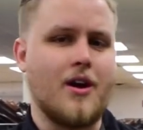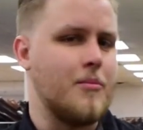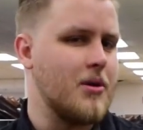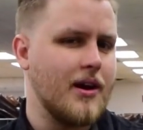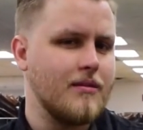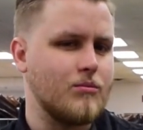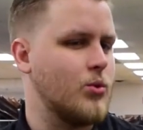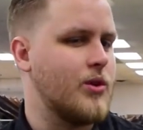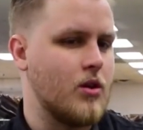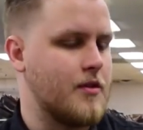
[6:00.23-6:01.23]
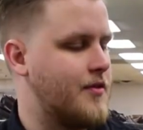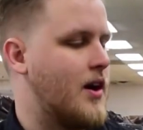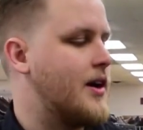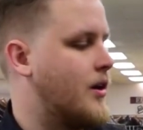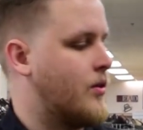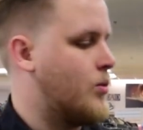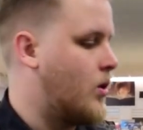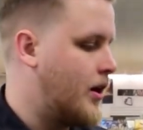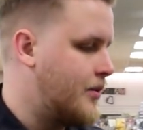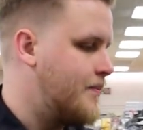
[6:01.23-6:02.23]
by, really hard to find out in the wild.
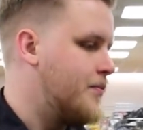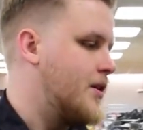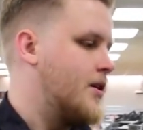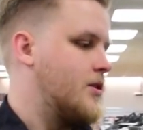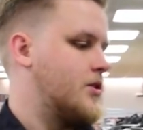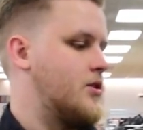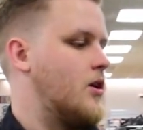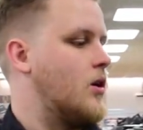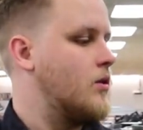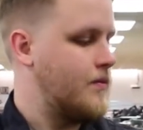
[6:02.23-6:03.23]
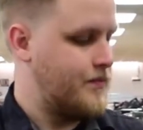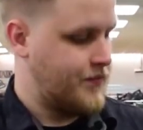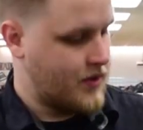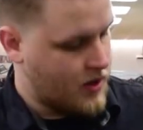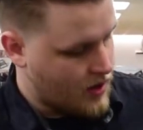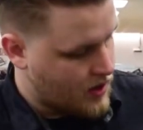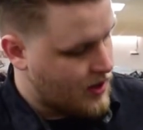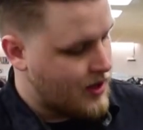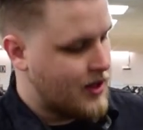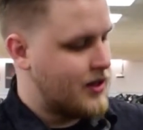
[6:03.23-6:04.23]
So
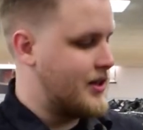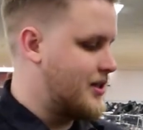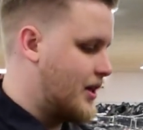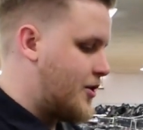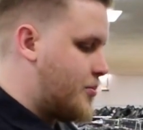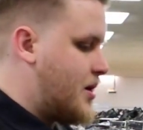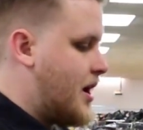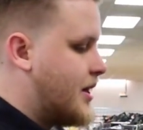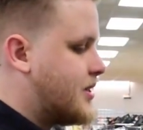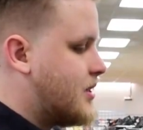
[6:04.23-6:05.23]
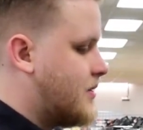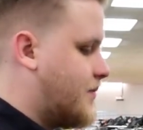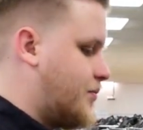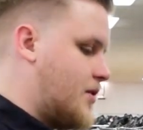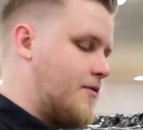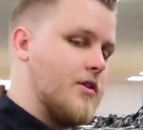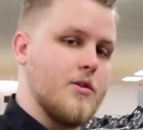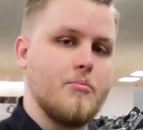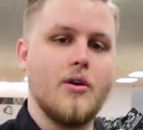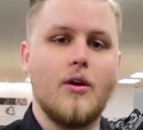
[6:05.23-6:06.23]
these leather pants fit the
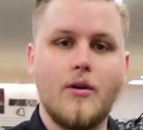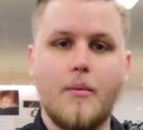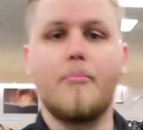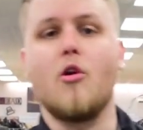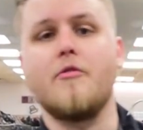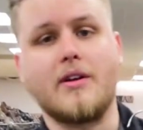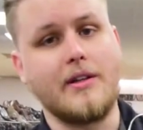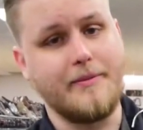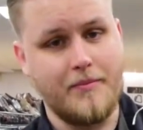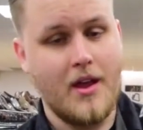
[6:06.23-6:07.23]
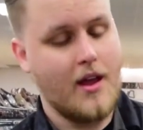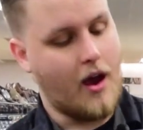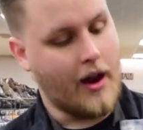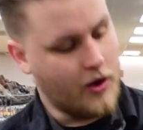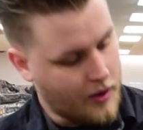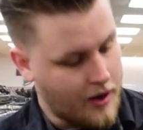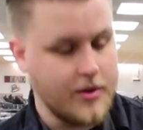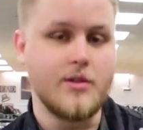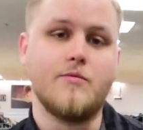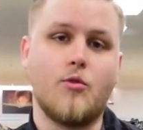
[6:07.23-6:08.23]
bill perfectly. I don't know what I would use them
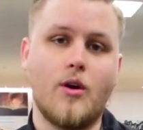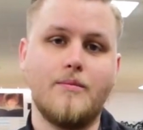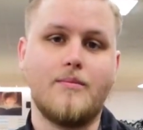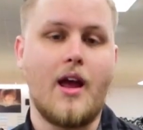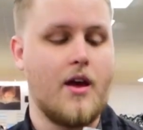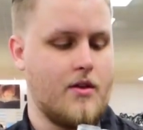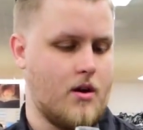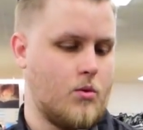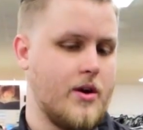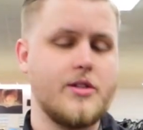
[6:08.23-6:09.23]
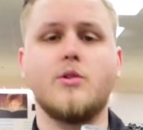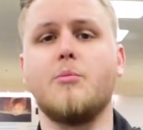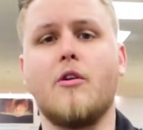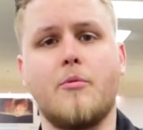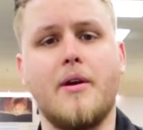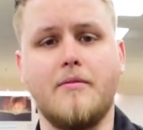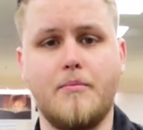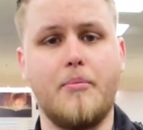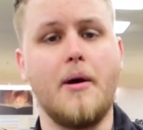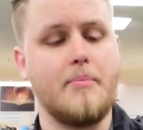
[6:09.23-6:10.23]
for, and they are way too small for me,
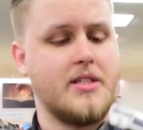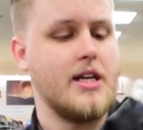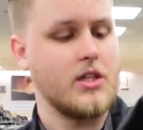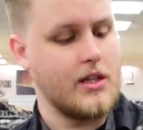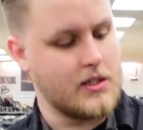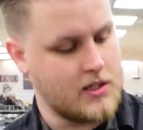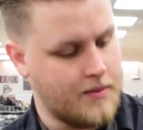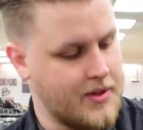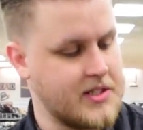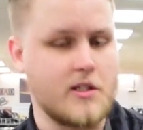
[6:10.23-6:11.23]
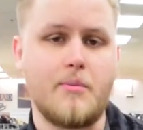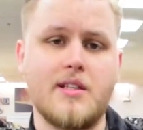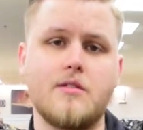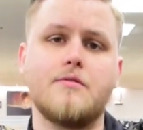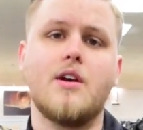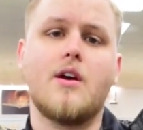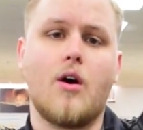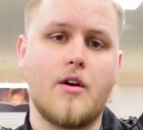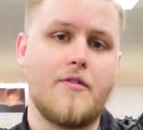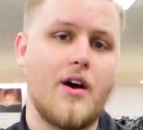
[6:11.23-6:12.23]
but potentially this is something that's expensive, hard to
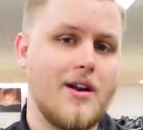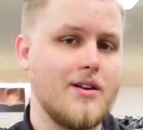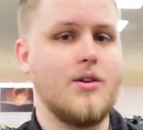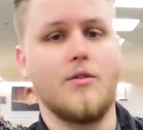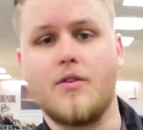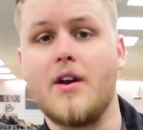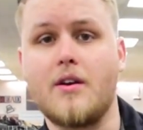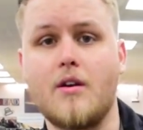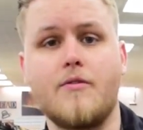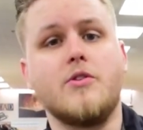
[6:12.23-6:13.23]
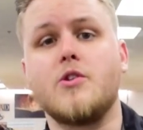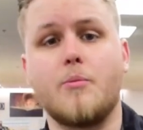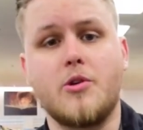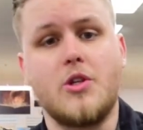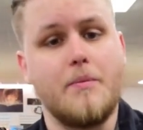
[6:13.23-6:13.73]
find, and you can find it here for super cheap.